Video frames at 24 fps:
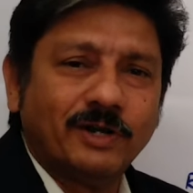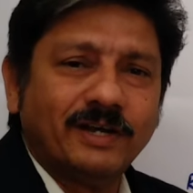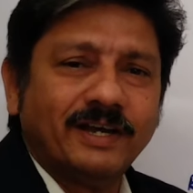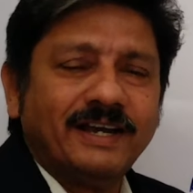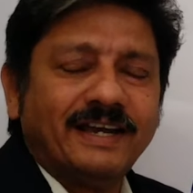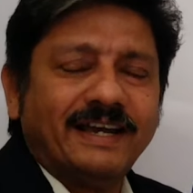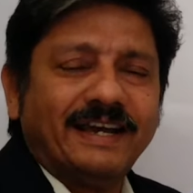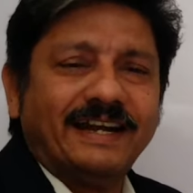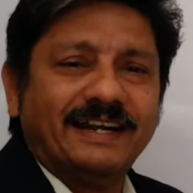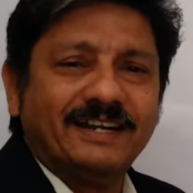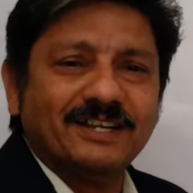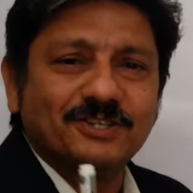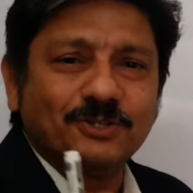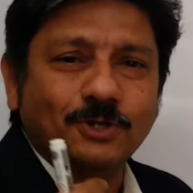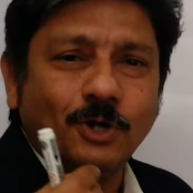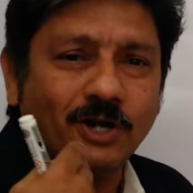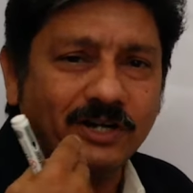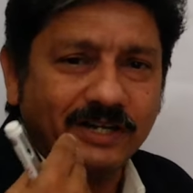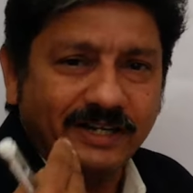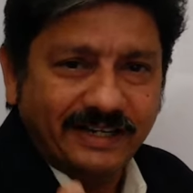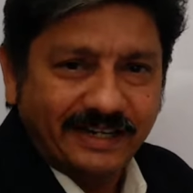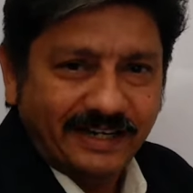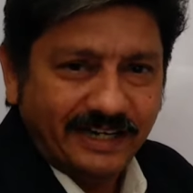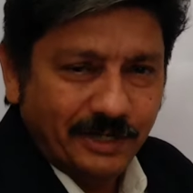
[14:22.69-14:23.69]
It is
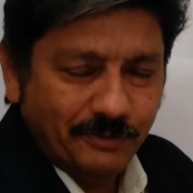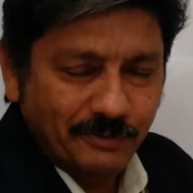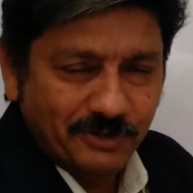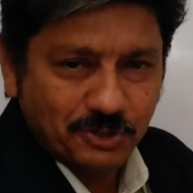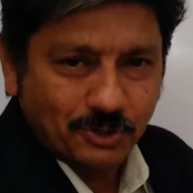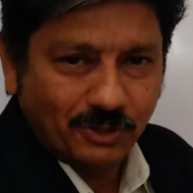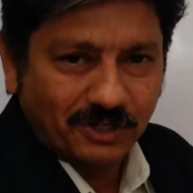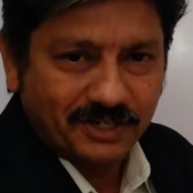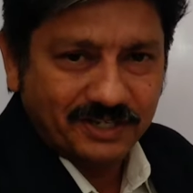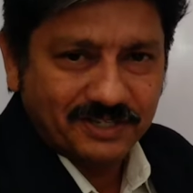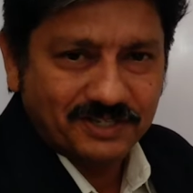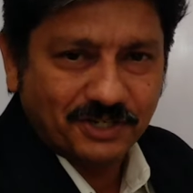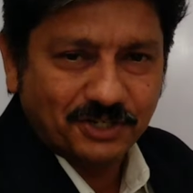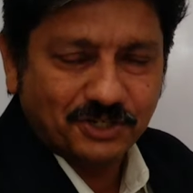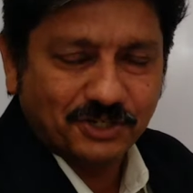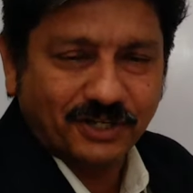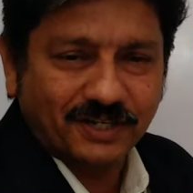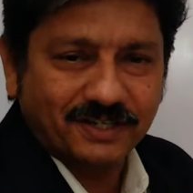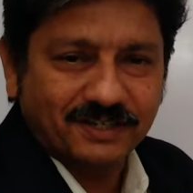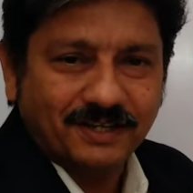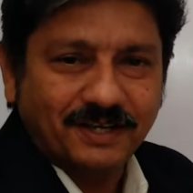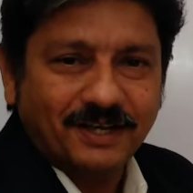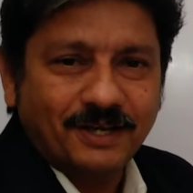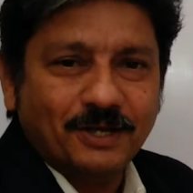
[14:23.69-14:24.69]
not an individual
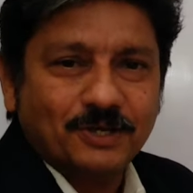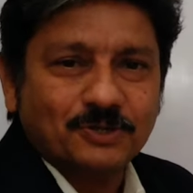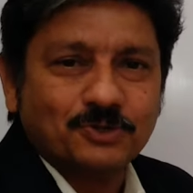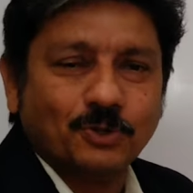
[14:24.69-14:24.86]
decision.